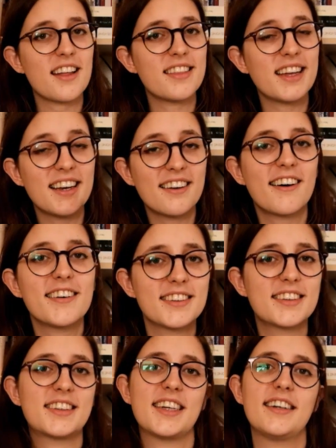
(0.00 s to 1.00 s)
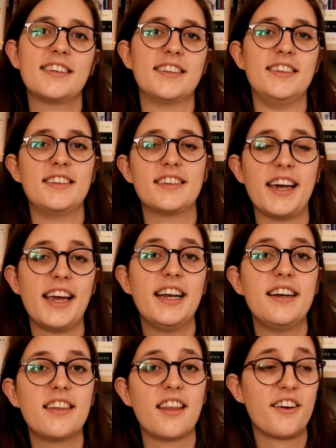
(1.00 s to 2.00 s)
the last sentence
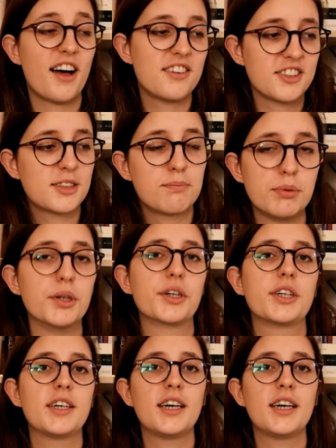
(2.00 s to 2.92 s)
in the last book